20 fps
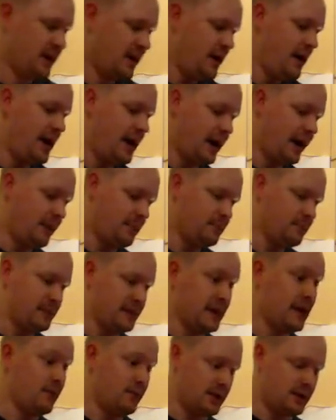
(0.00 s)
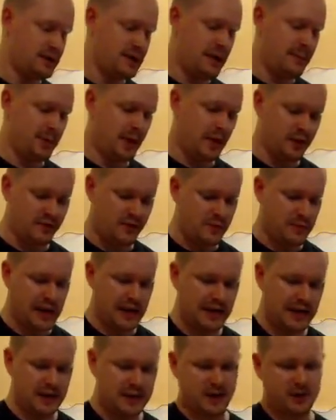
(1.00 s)
But yeah, with the Jamie Oliver
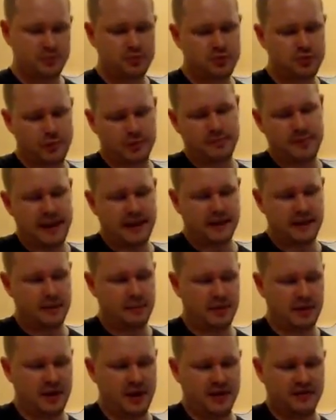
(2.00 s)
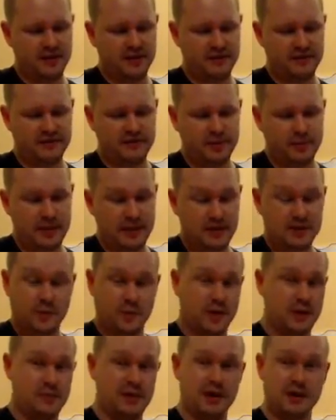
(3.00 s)
patties, I'd probably bang them in an oven for about 20
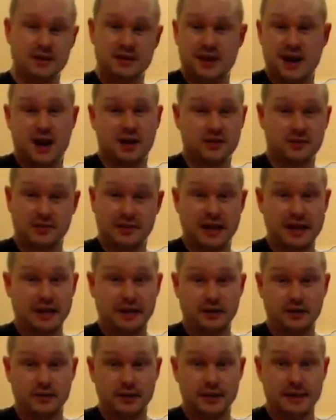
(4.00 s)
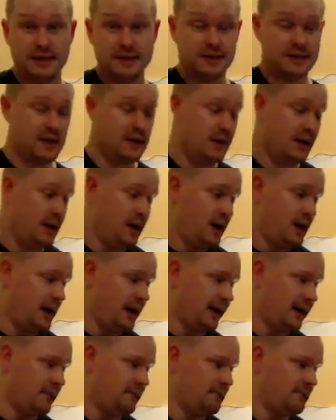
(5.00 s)
minutes at 180 degrees.
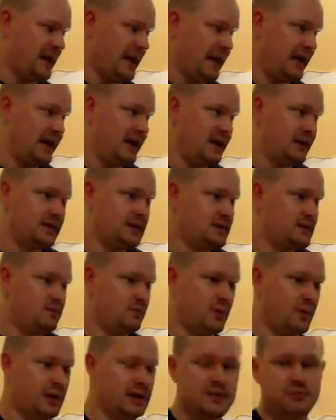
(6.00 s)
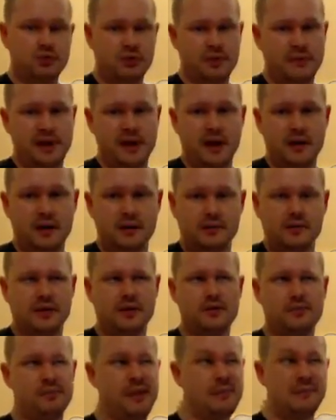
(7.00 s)
And once you pull them out, you know,
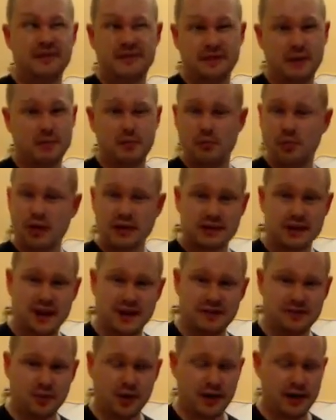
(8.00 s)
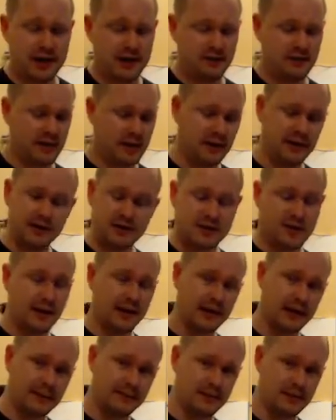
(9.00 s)
maybe flip them once halfway,
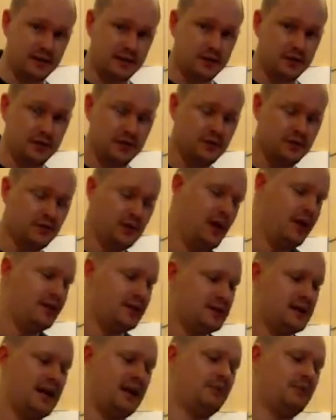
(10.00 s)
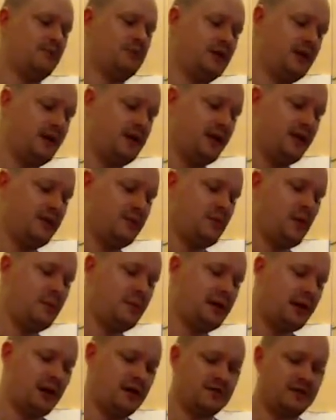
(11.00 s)
entirely up to you. Check them with a
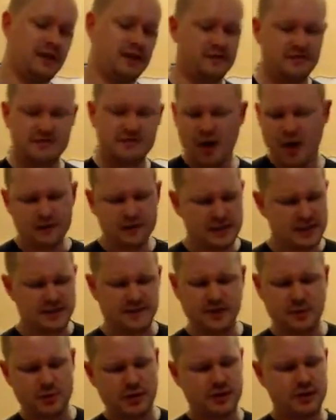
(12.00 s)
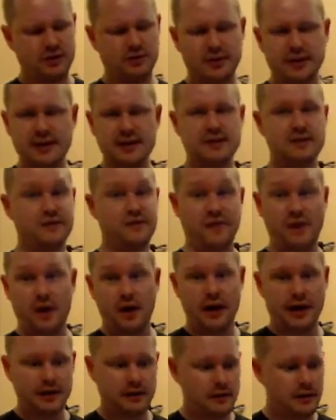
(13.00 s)
thermometer. If they're over 71 degrees,
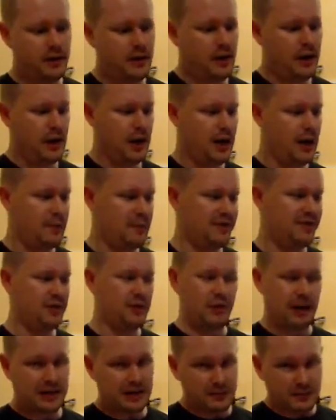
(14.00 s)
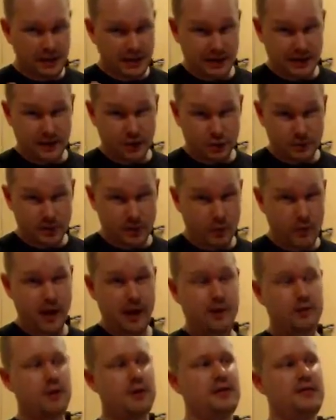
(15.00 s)
fine. If you like them a little bit
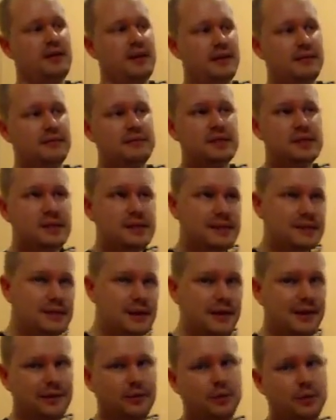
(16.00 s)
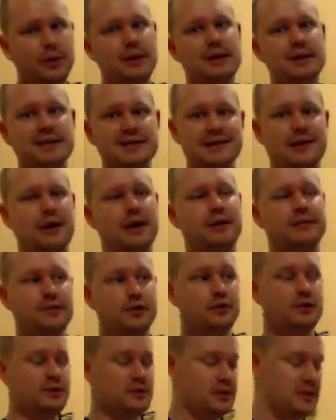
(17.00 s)
rarer, then 63 is kind of a
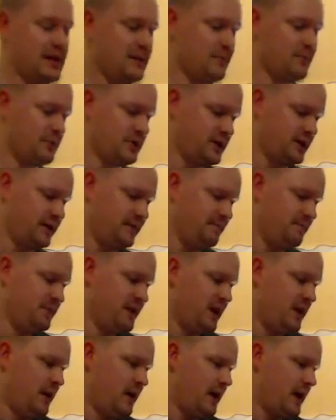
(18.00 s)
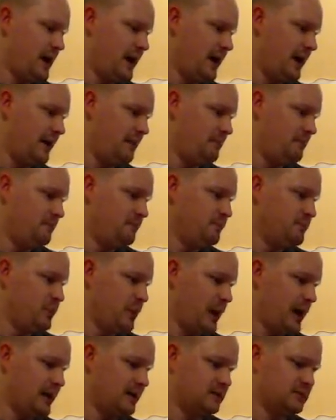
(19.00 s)
good temperature.
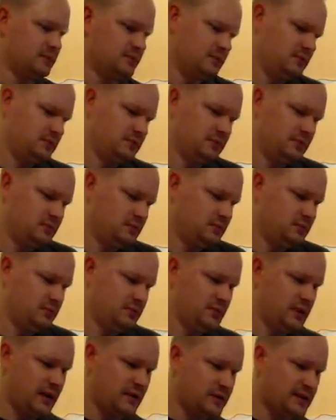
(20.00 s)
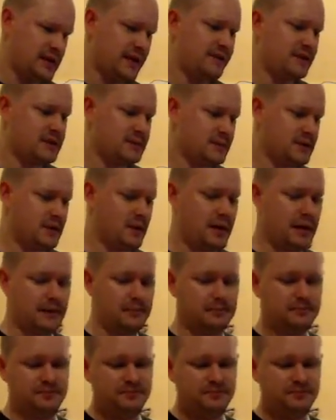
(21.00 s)
But it'll save you some time.